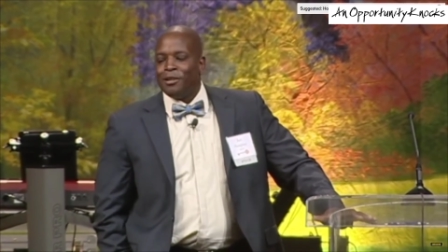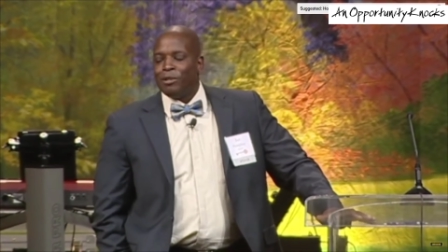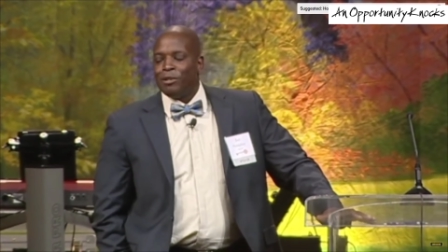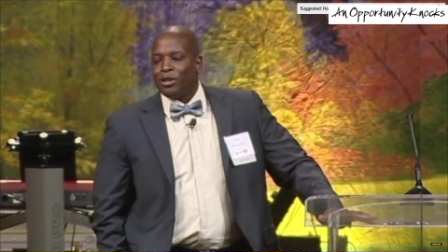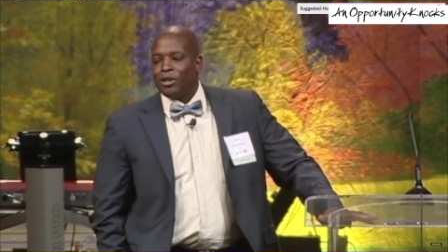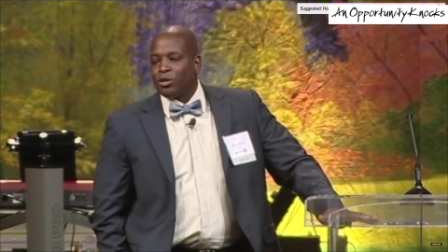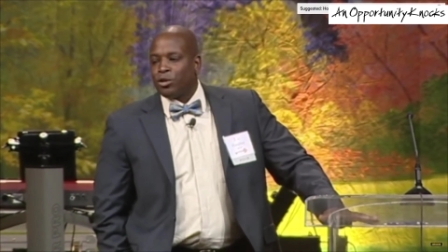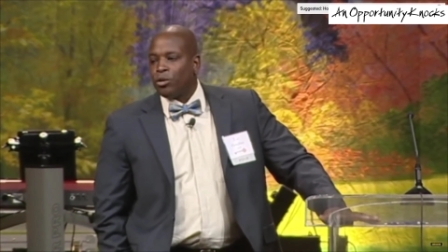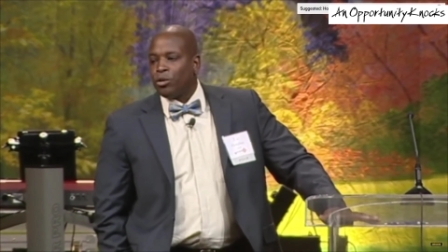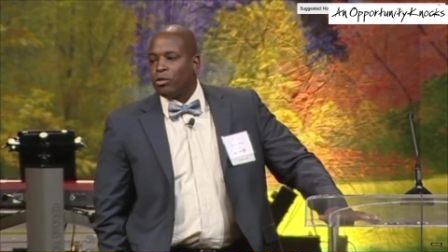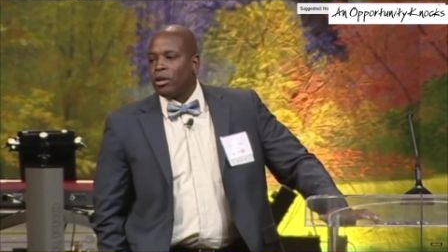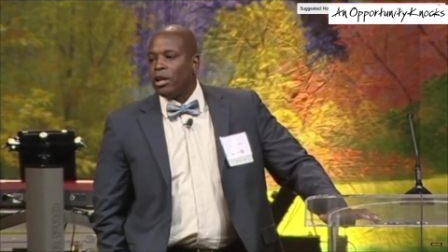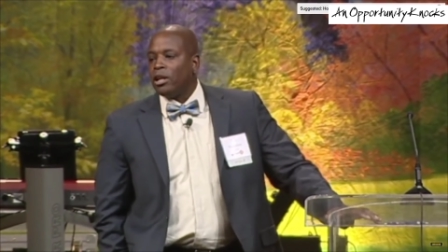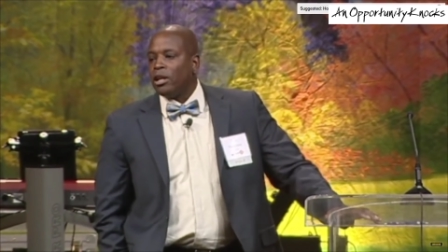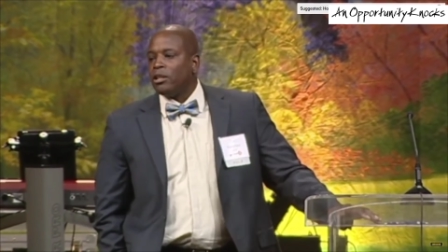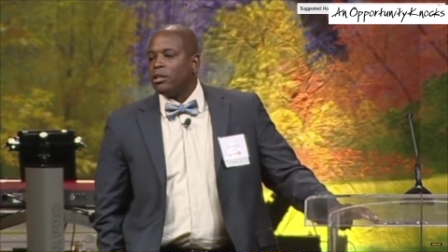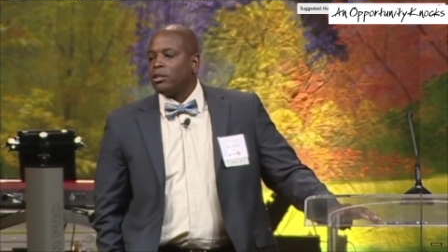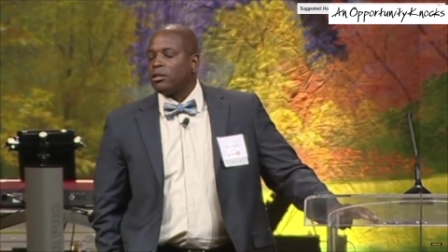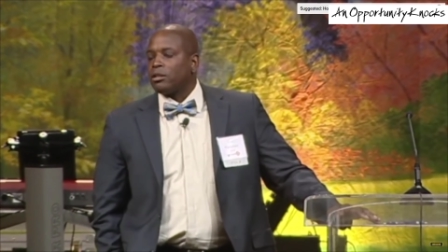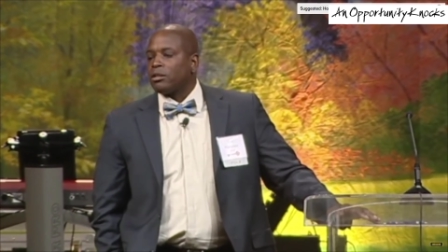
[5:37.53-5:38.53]
But the truth
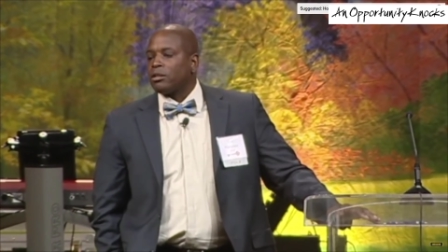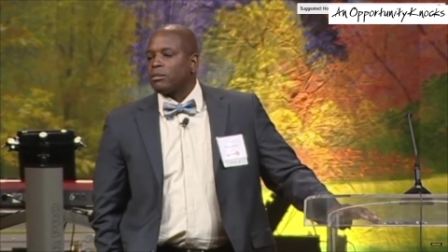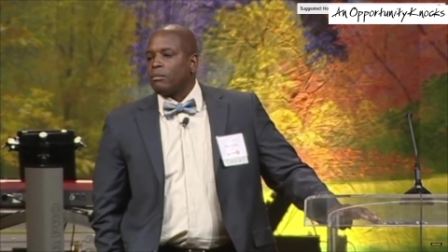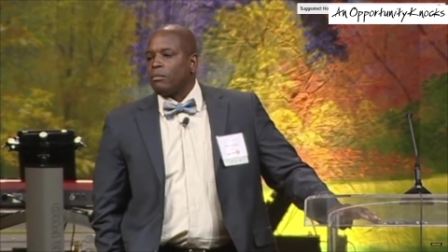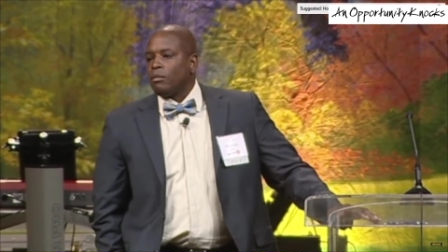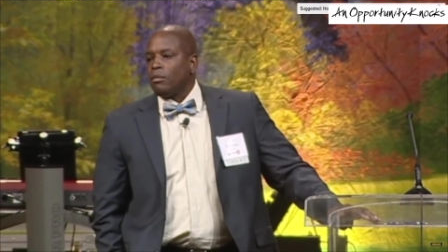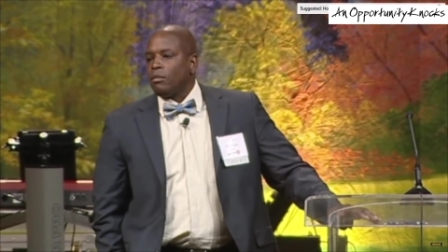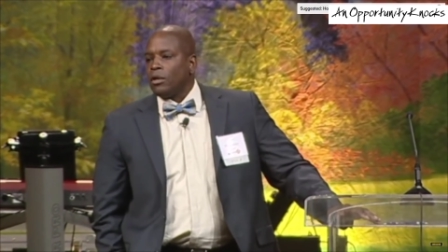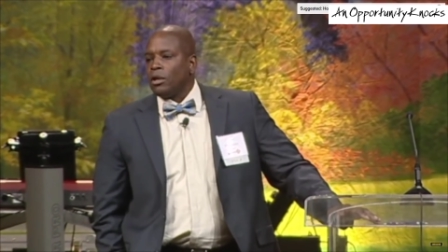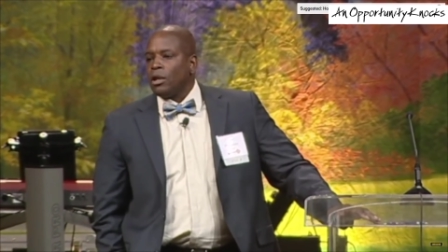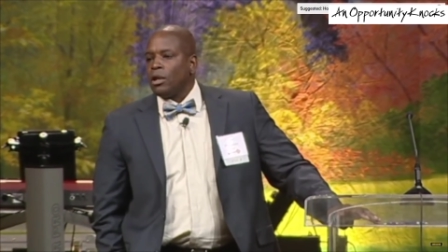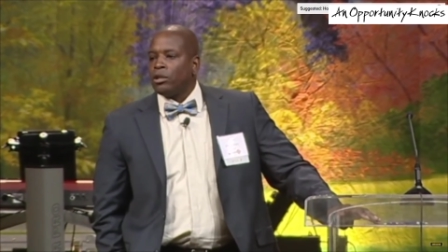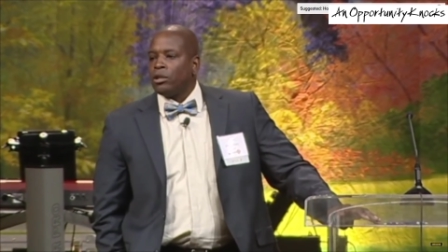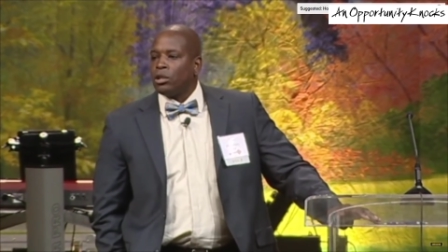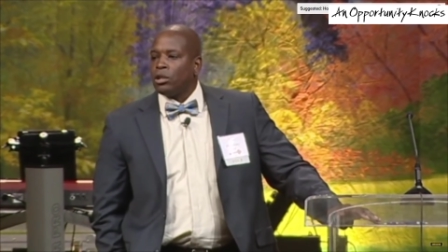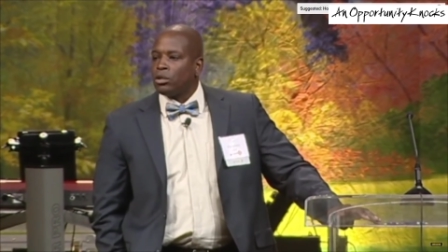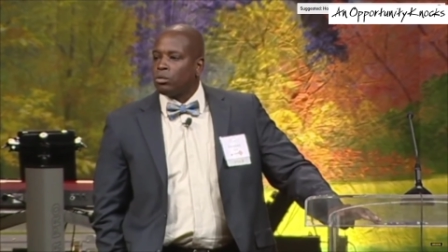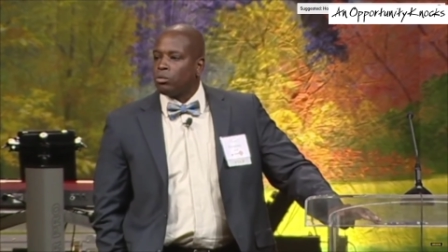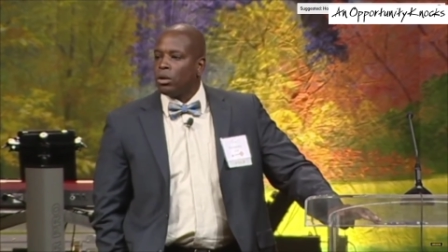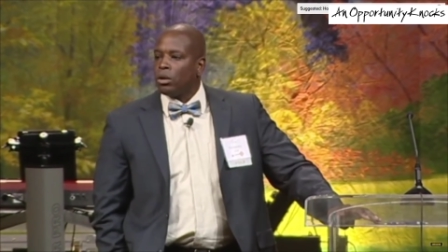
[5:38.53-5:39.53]
is, I
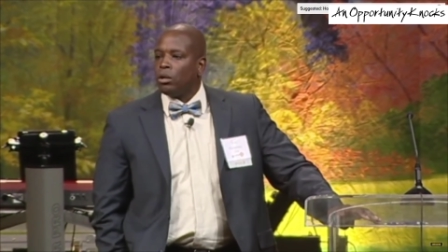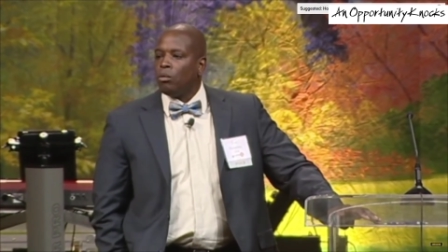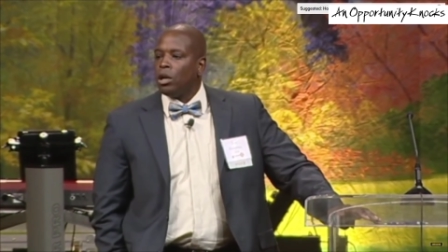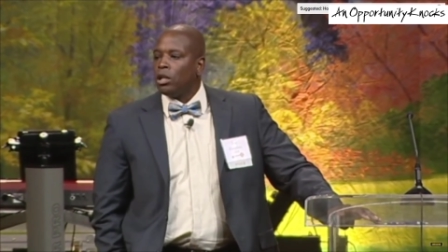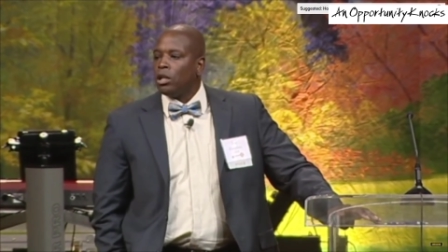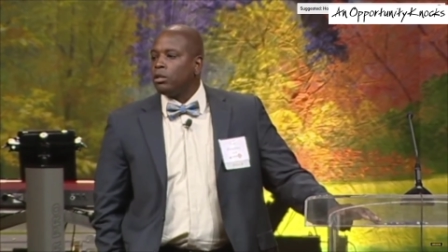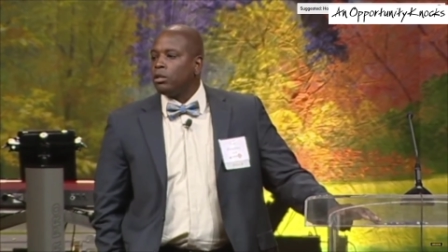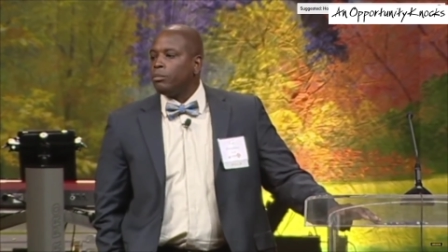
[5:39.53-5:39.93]
just really wanted